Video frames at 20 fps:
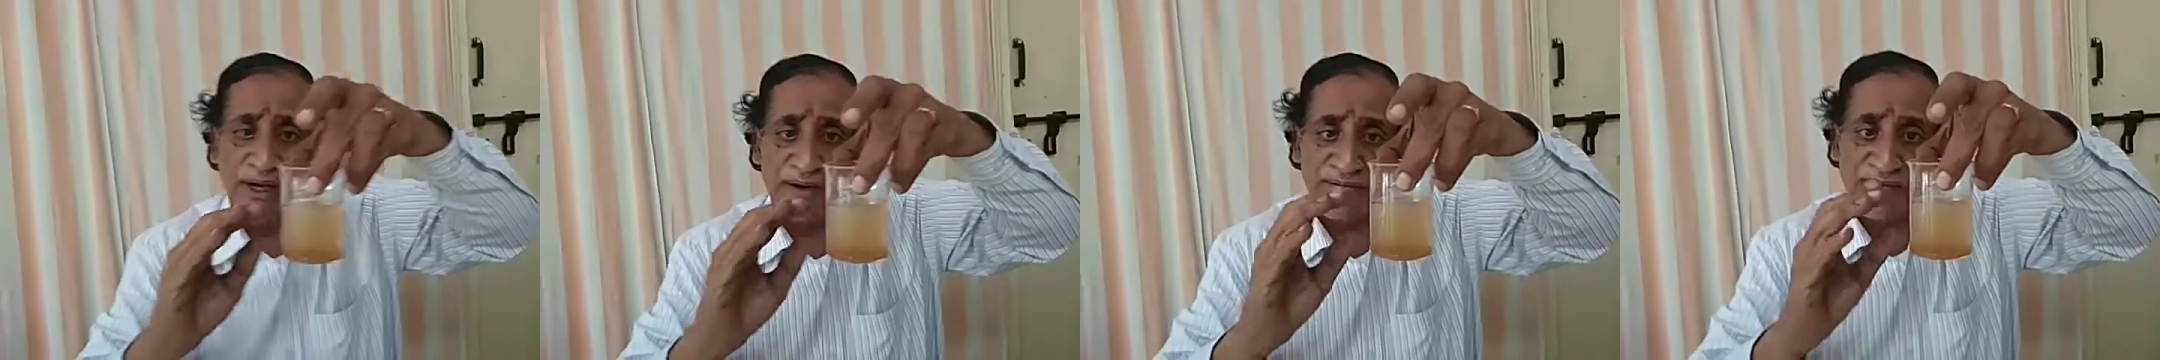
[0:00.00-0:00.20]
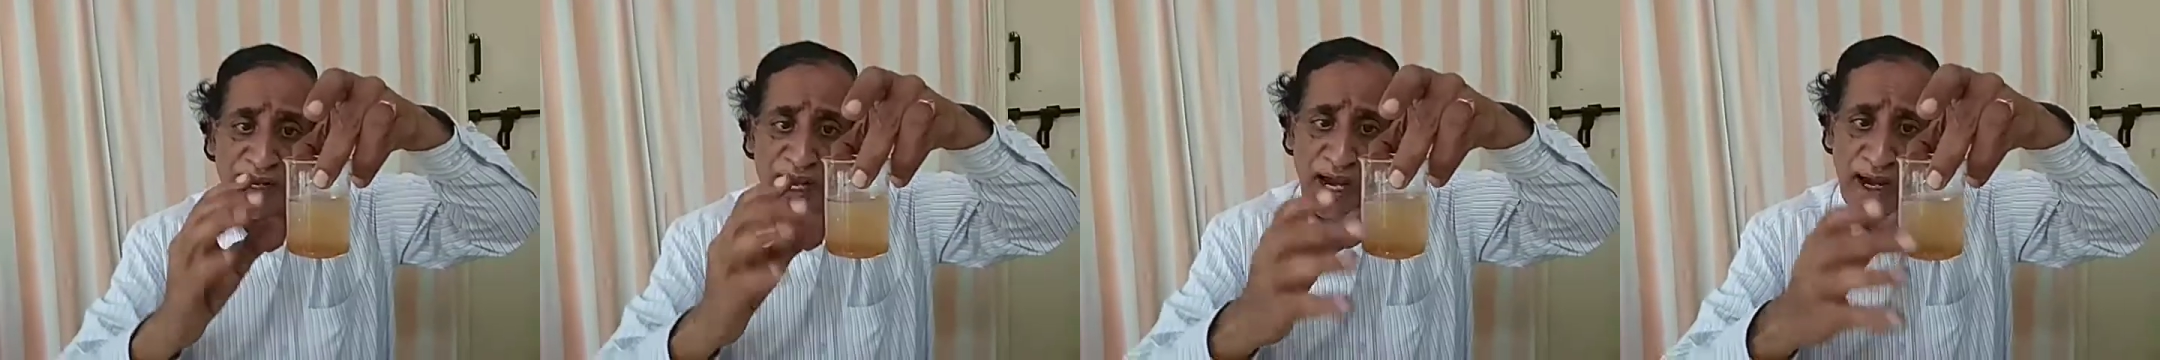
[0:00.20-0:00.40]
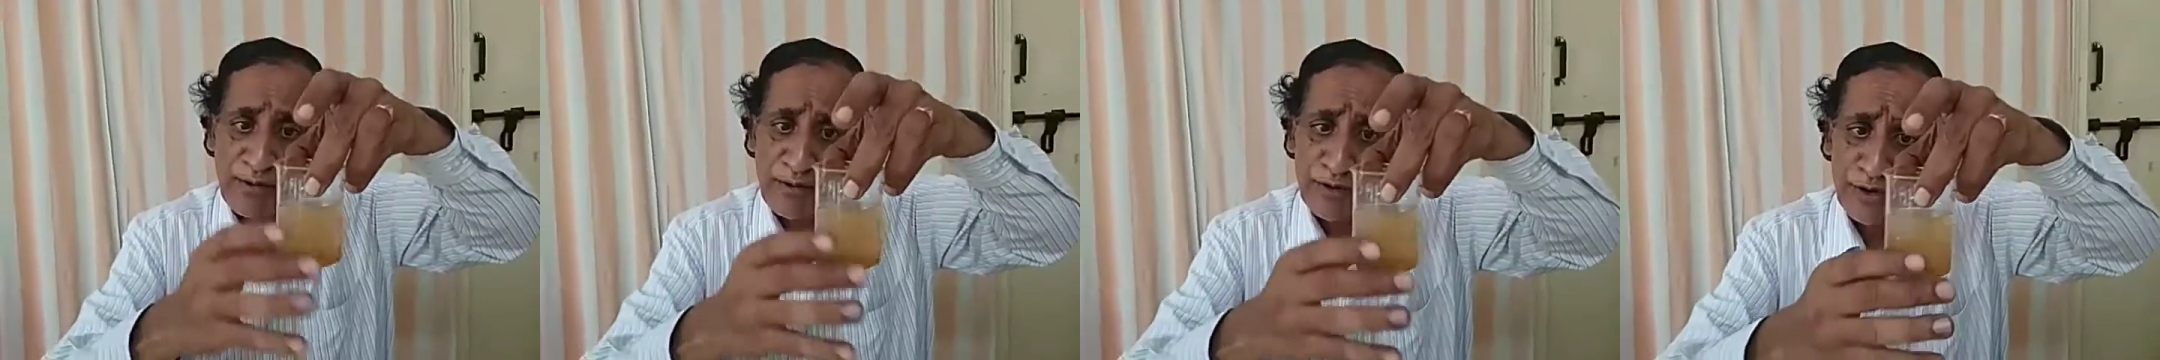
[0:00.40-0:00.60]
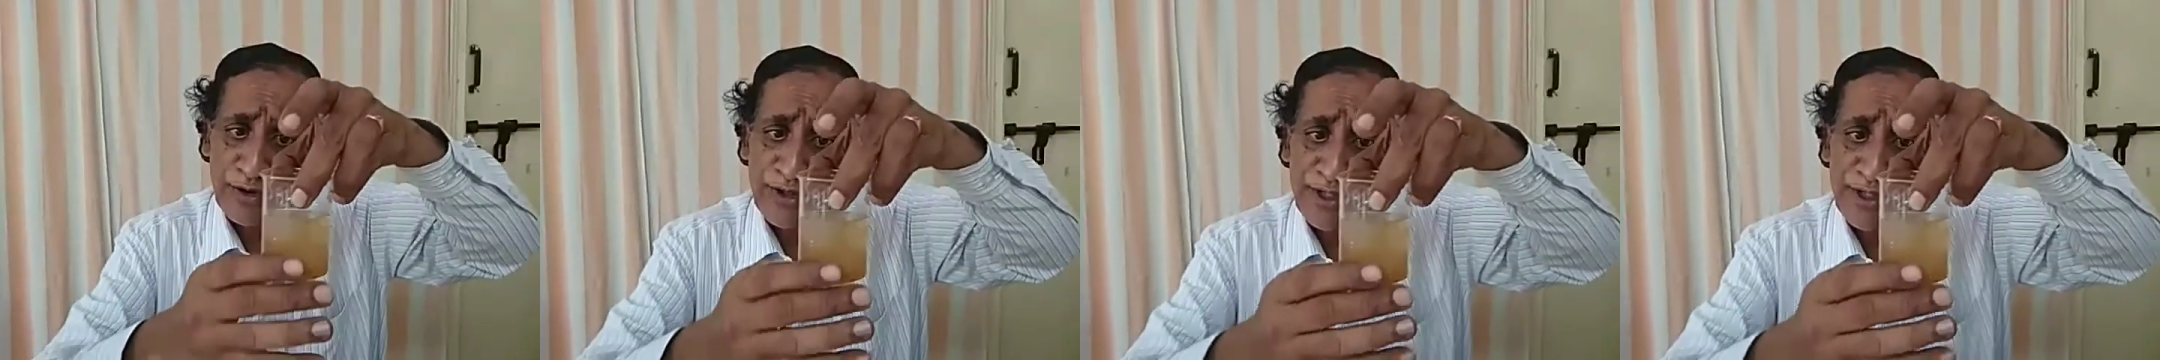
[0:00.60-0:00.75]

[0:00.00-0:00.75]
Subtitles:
We have to